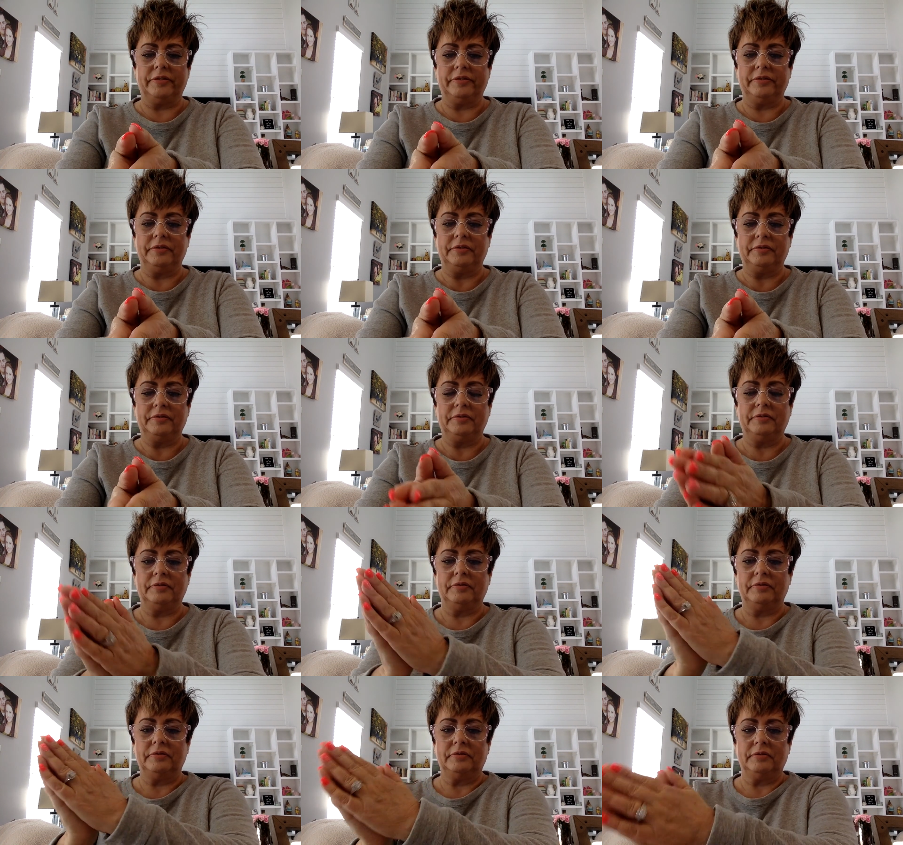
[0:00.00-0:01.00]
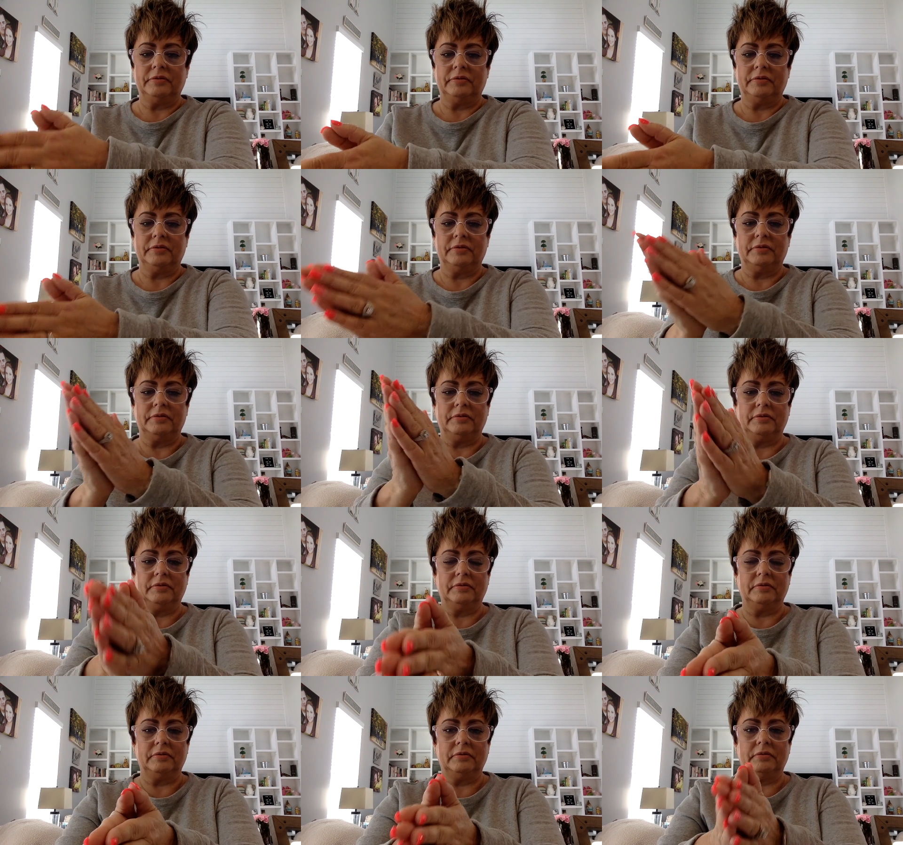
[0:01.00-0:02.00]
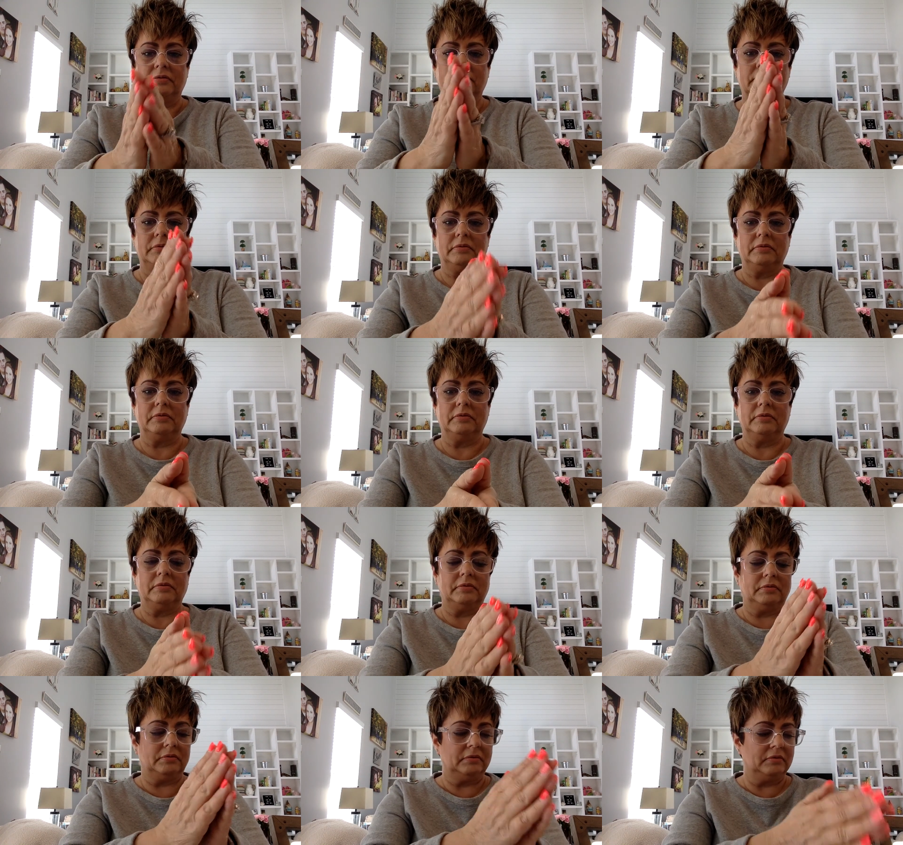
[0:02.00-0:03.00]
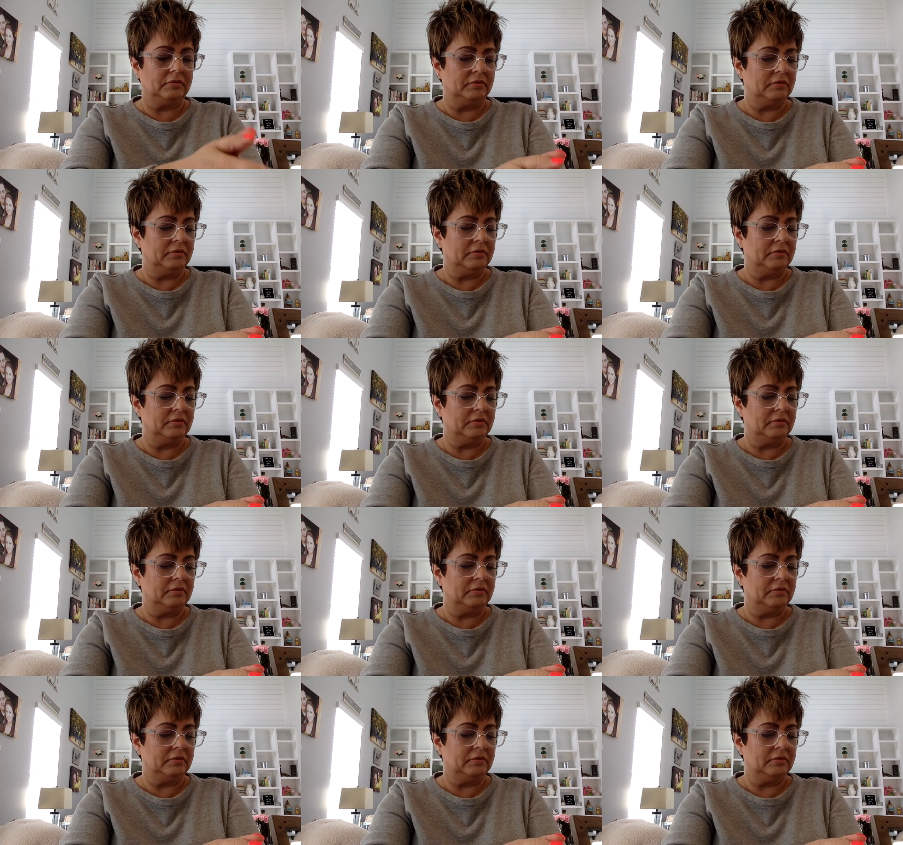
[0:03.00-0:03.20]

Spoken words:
Nobody speaks.